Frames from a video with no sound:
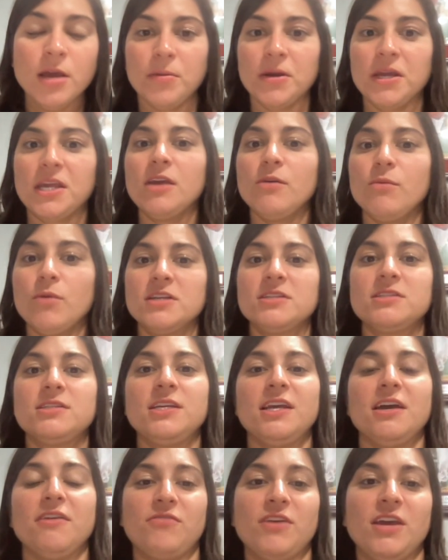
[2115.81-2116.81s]
But he was
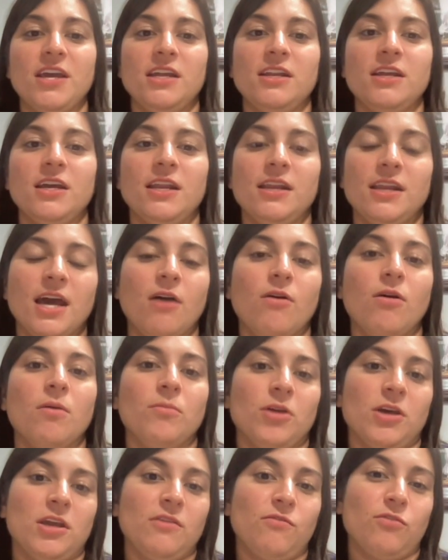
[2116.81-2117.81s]
DFA'd, and now
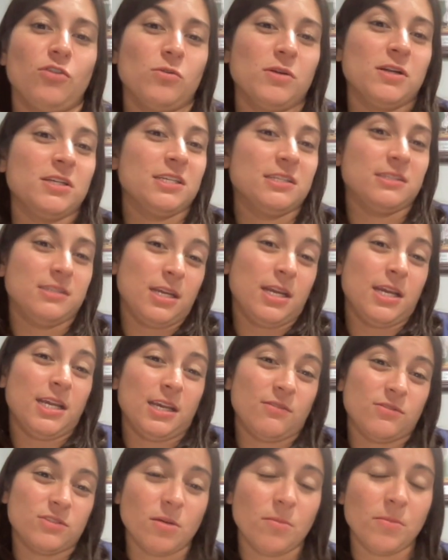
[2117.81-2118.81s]
I'm looking forward to seeing
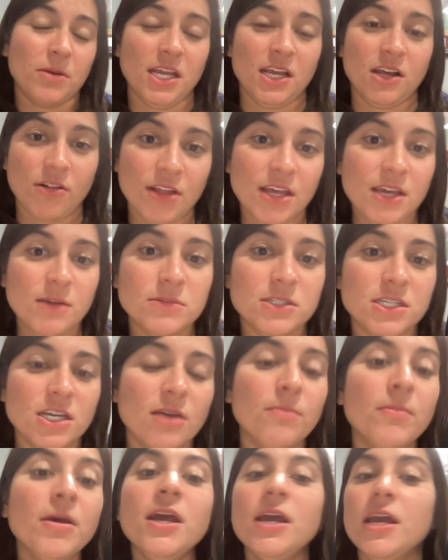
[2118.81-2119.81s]
if somebody claims
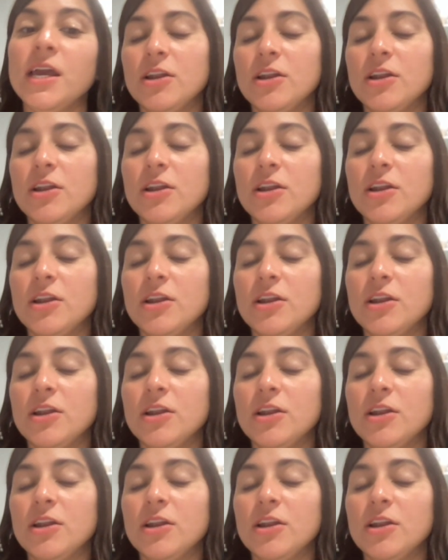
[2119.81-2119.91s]
him,